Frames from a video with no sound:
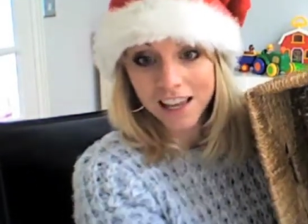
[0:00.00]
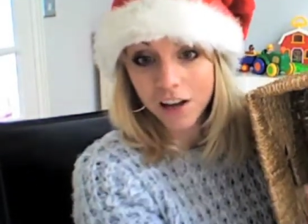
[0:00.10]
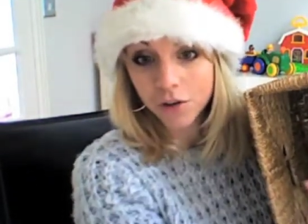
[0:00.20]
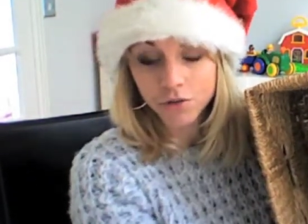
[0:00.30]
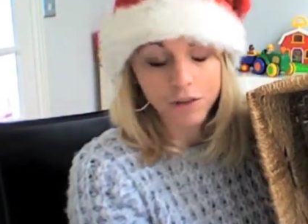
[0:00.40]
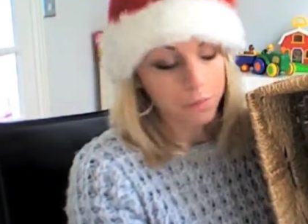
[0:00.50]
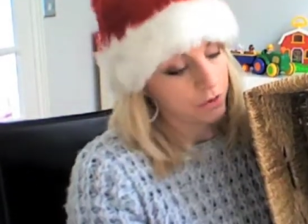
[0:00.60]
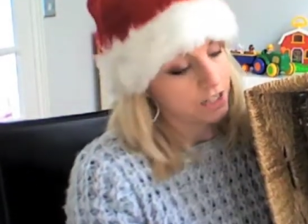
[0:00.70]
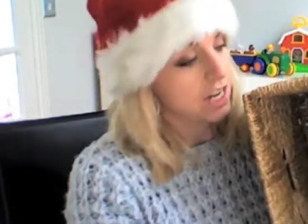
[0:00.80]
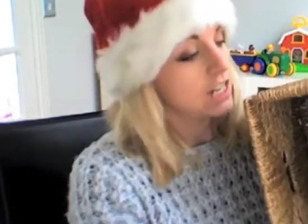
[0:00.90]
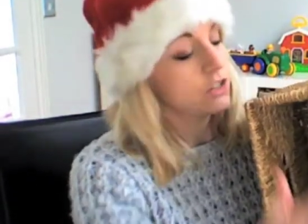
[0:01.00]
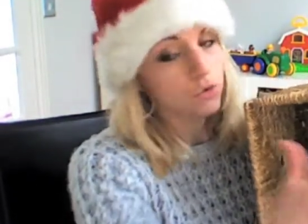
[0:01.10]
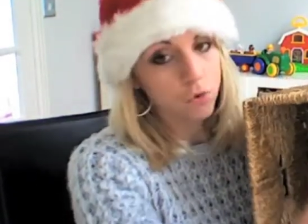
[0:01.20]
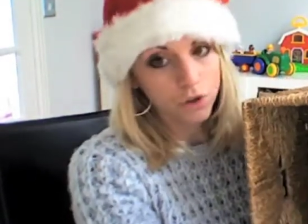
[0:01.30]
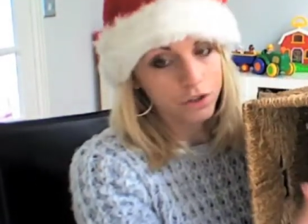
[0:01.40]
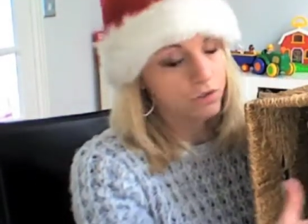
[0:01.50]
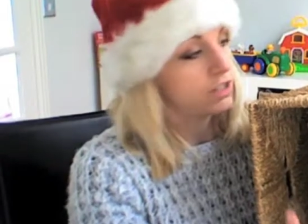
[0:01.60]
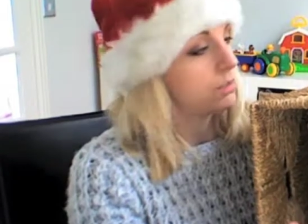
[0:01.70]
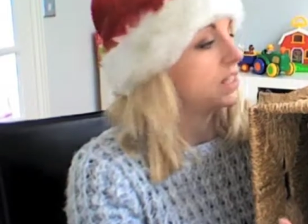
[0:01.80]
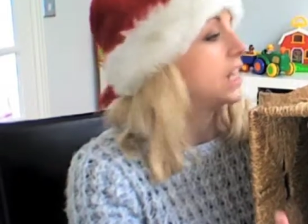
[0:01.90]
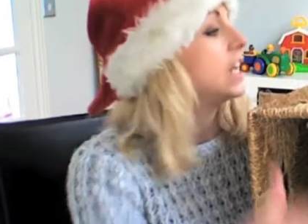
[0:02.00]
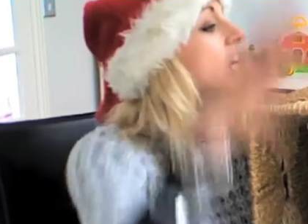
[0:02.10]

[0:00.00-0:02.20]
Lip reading: It looks really pretty, straw looks Christmassy,